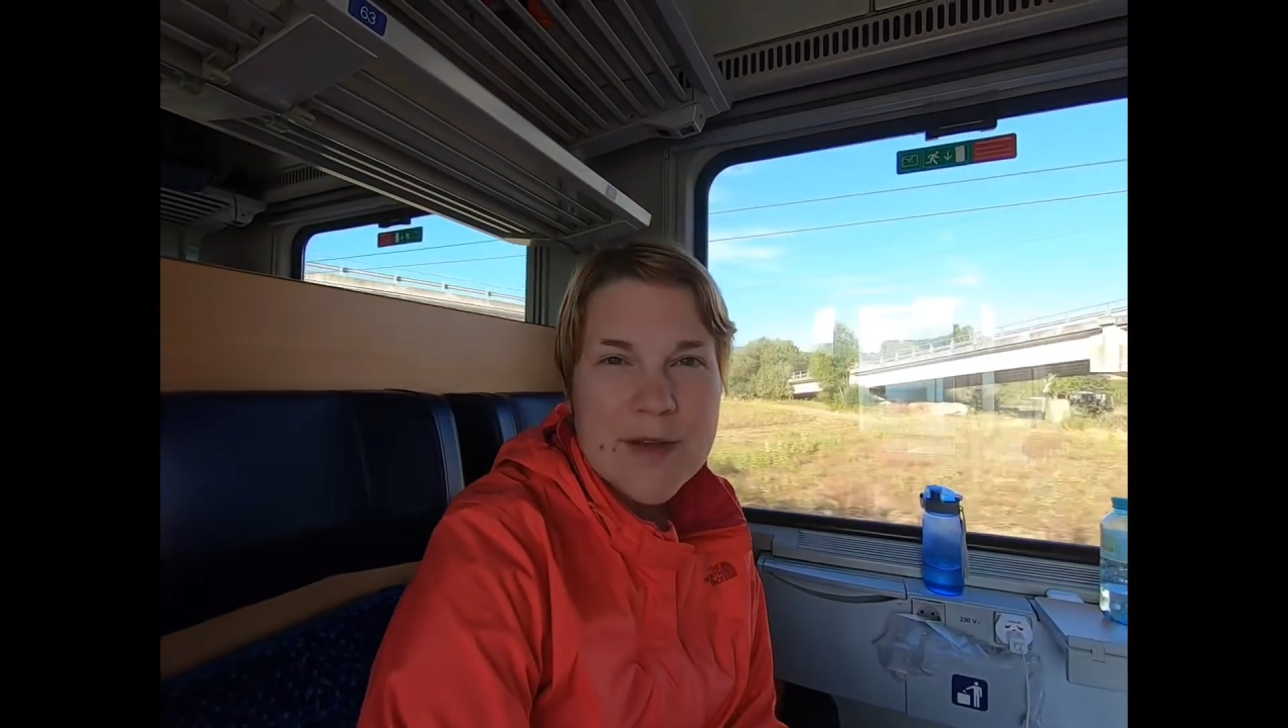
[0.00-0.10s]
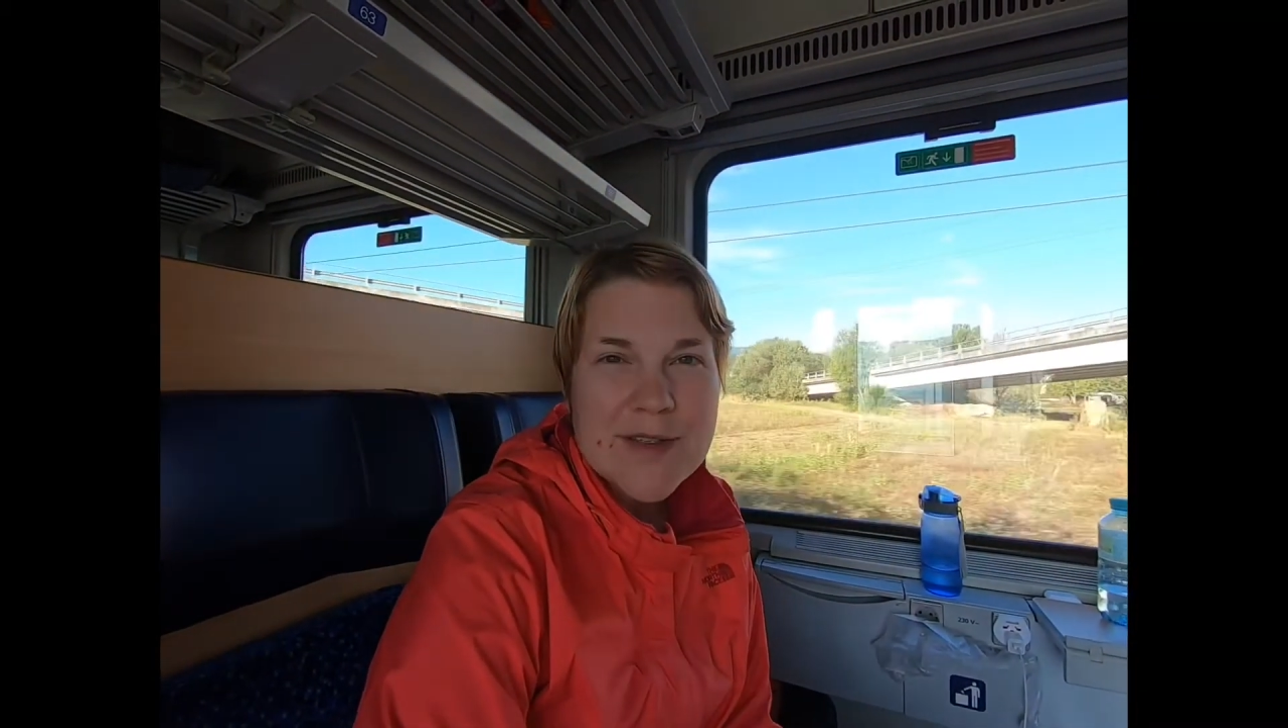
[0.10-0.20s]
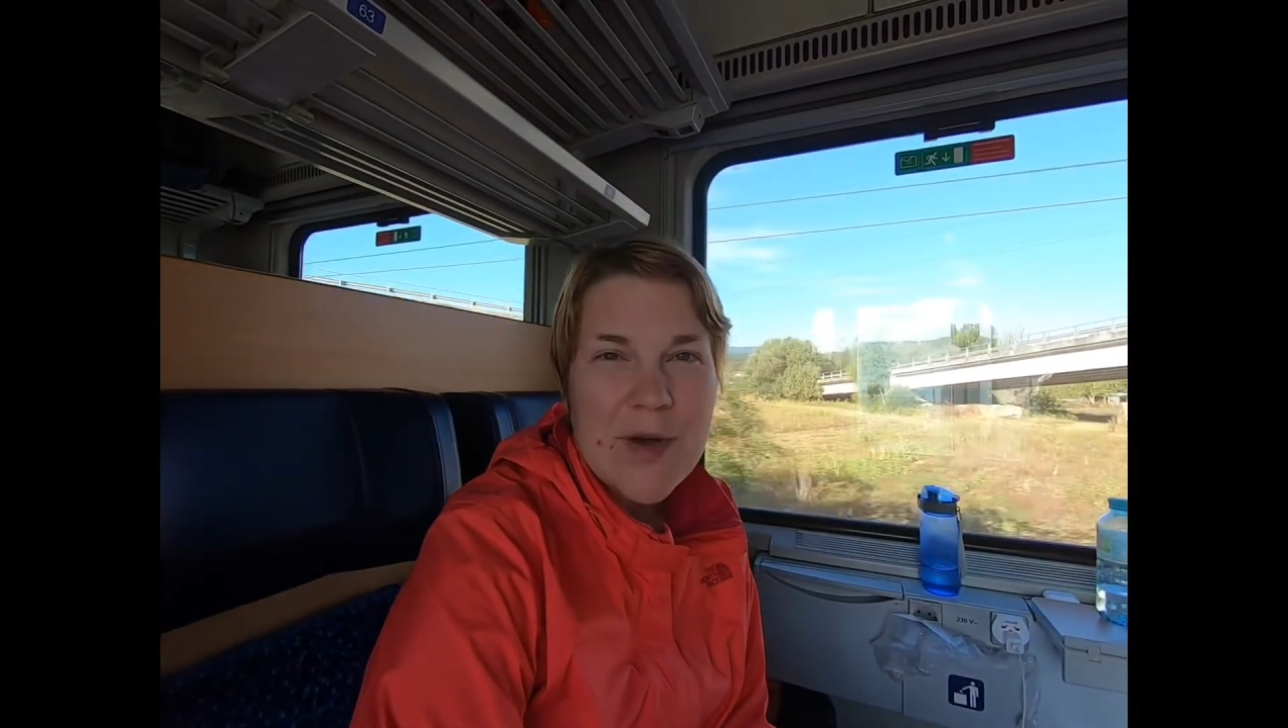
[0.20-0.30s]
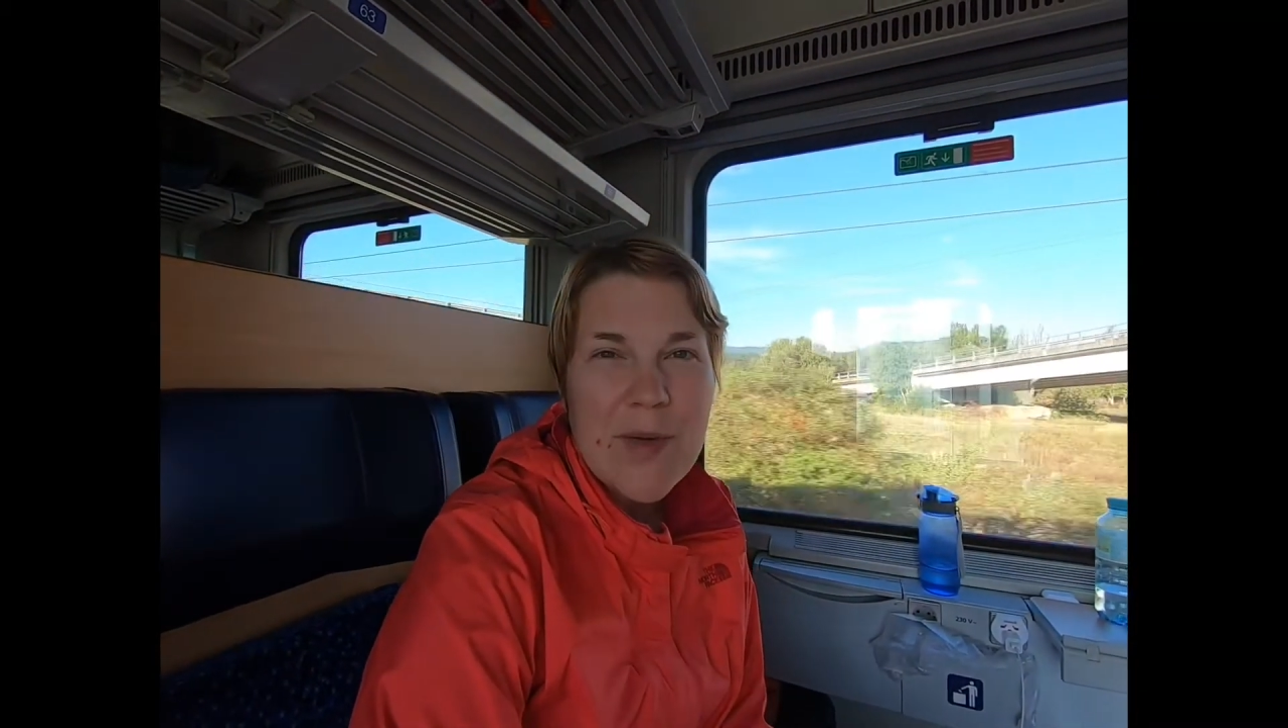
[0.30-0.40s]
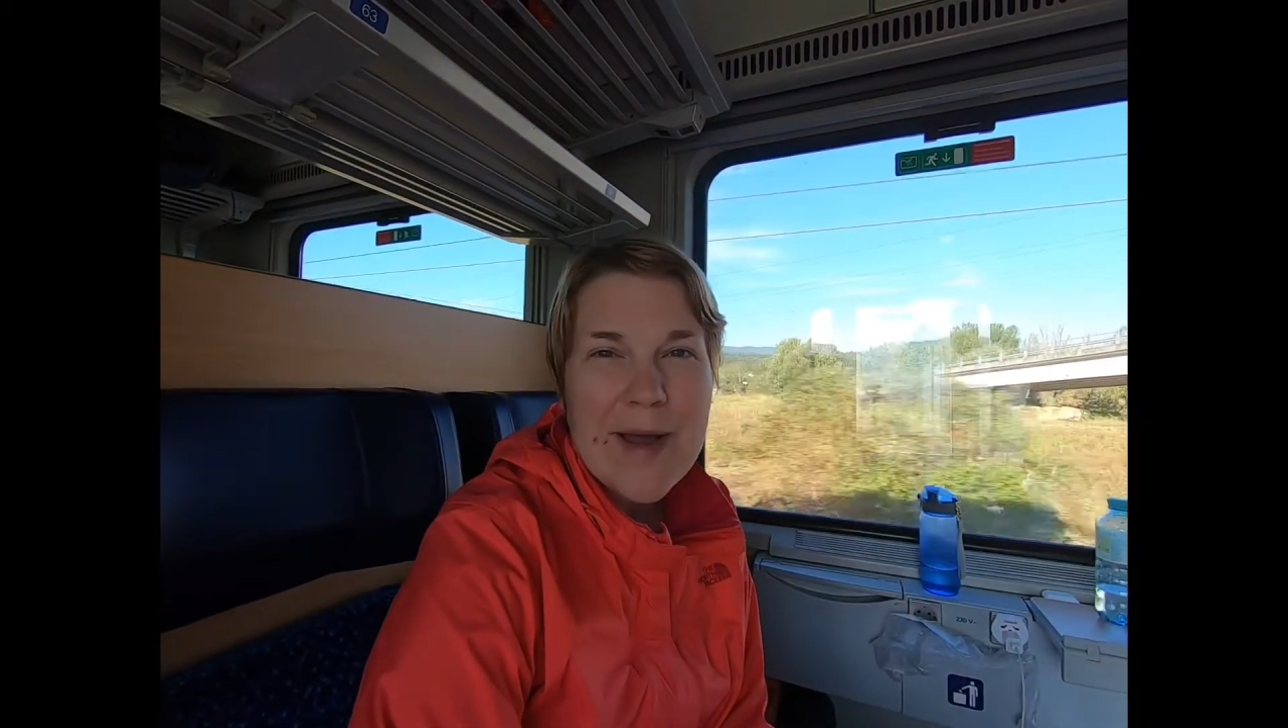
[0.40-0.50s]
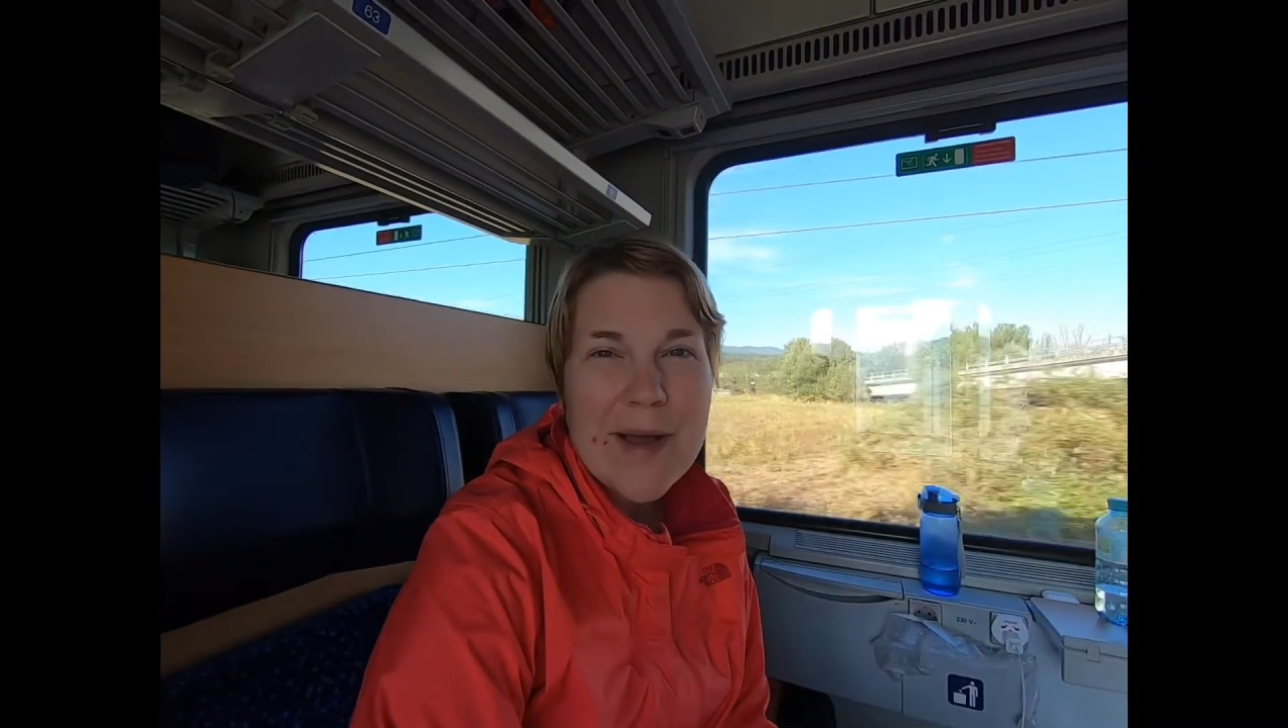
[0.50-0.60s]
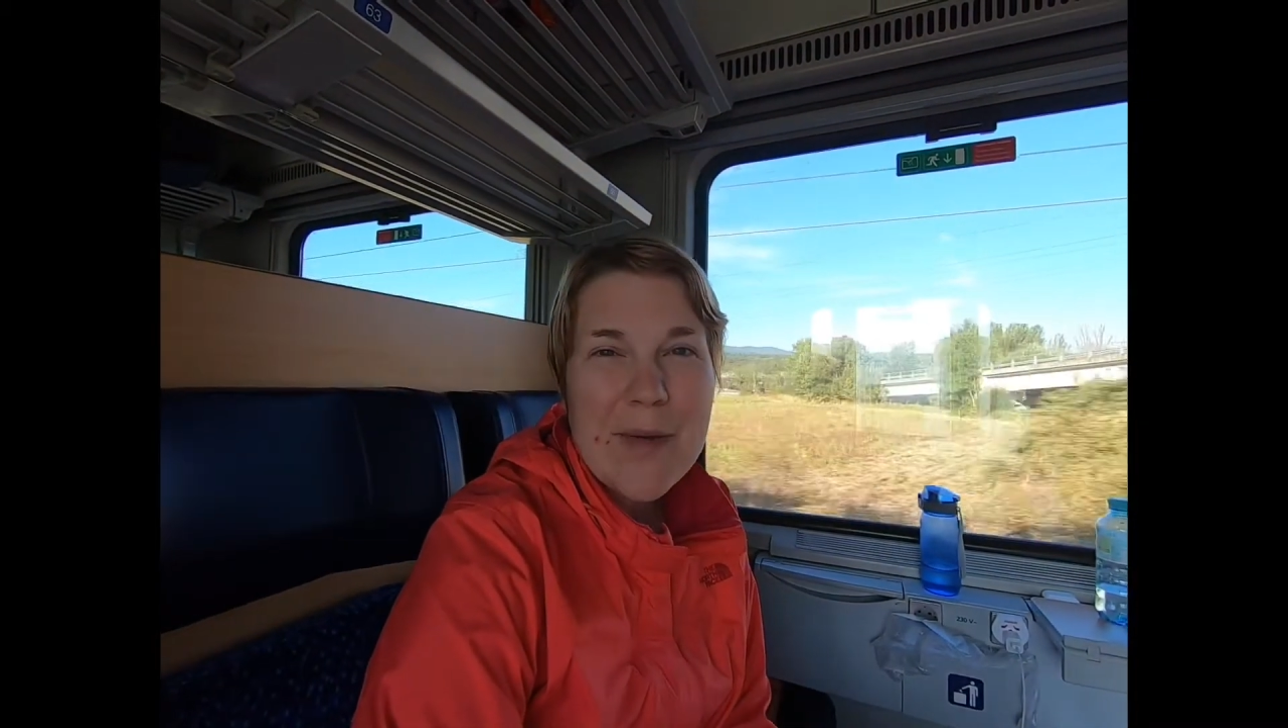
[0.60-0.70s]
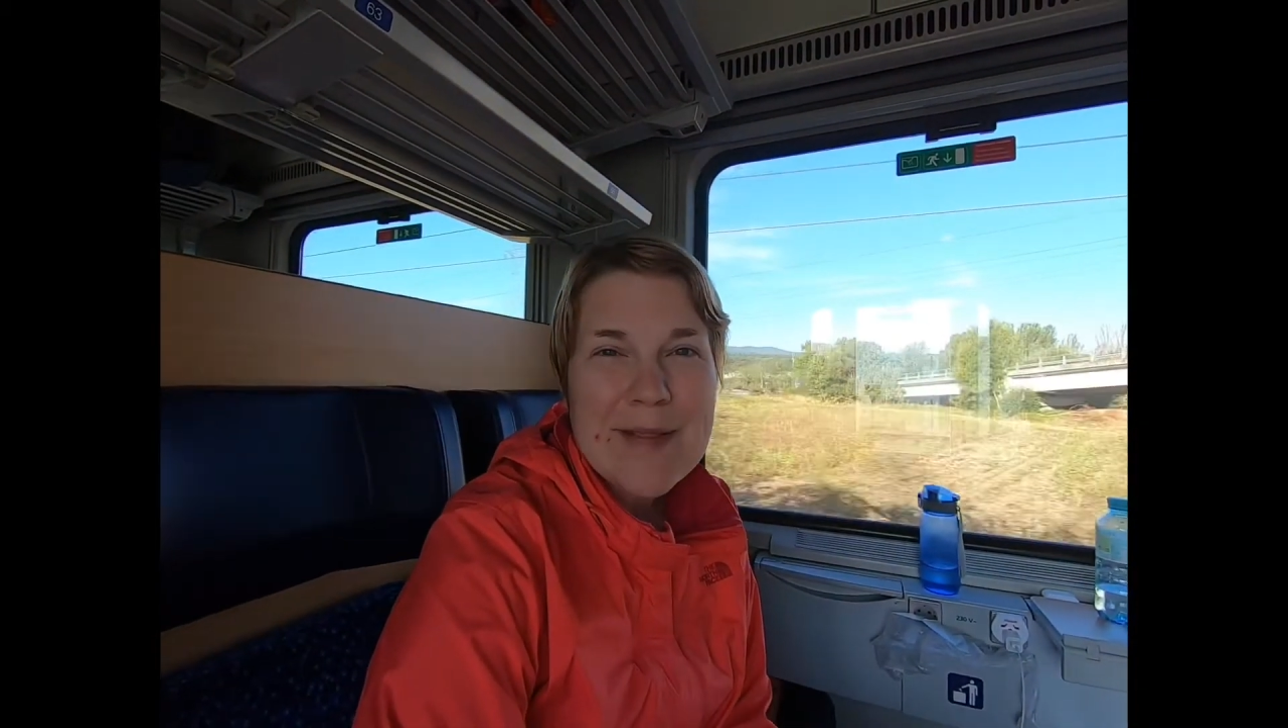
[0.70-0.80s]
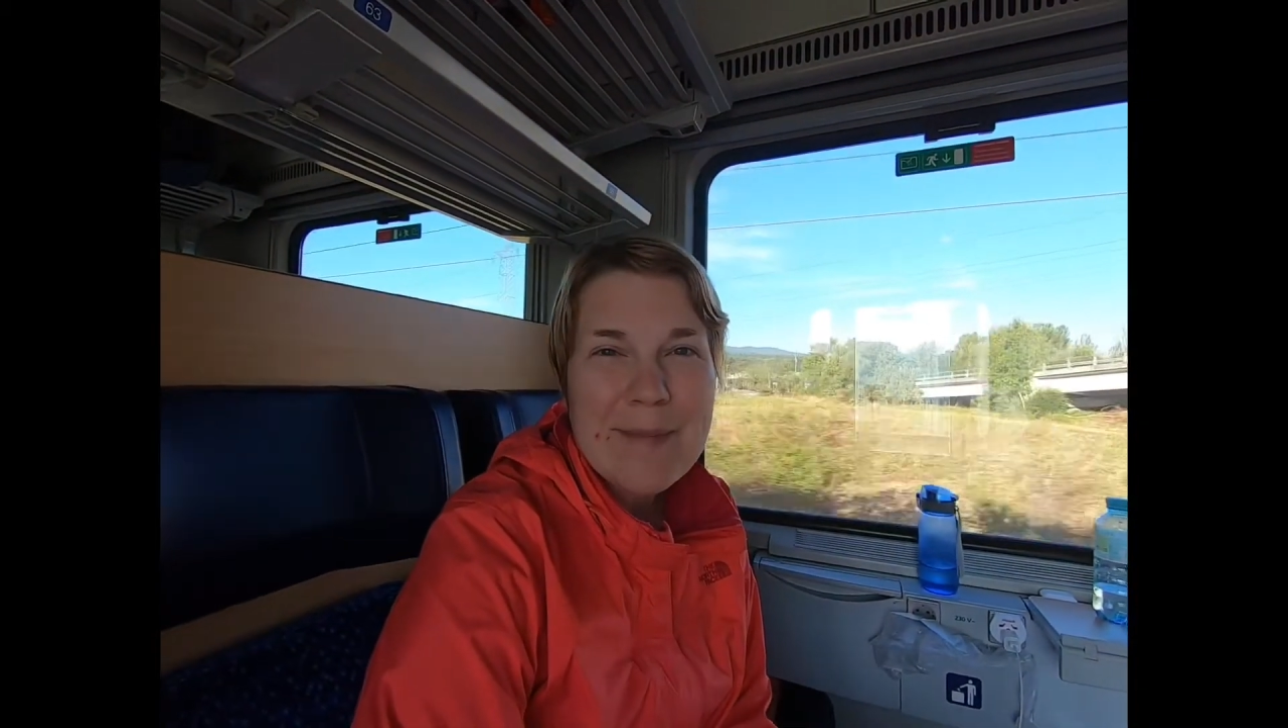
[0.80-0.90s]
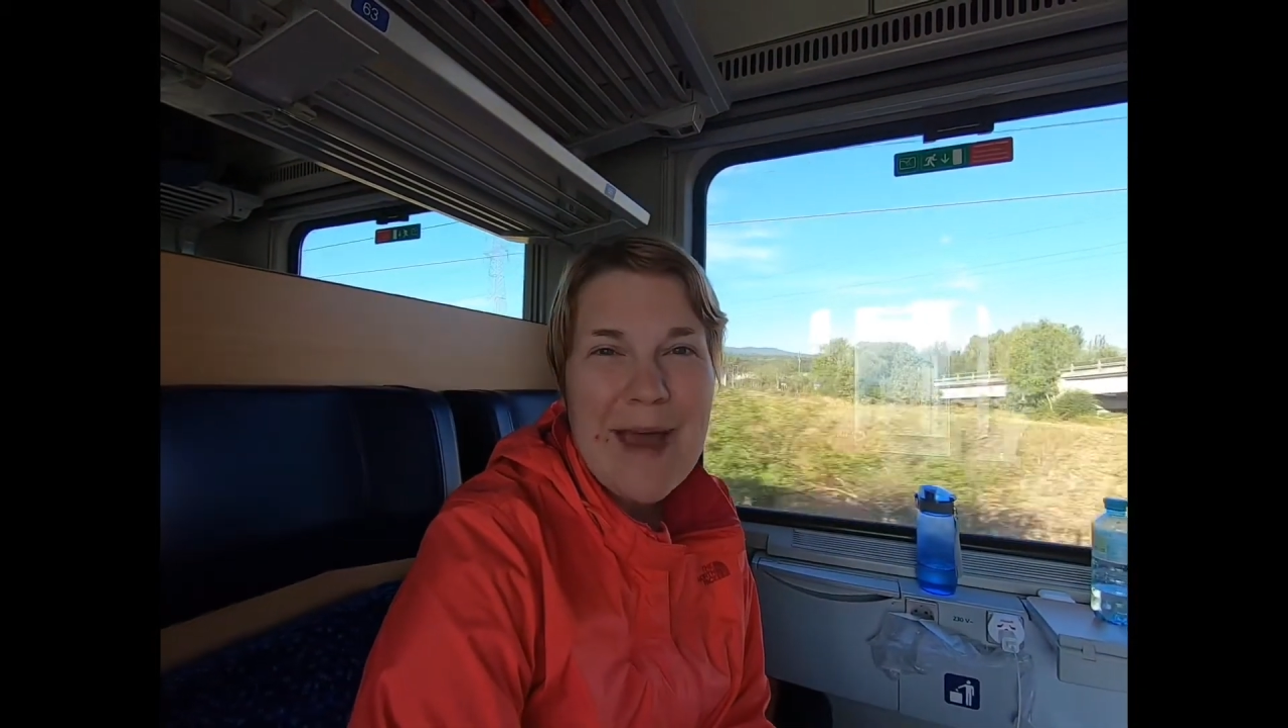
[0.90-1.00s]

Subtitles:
So I go in the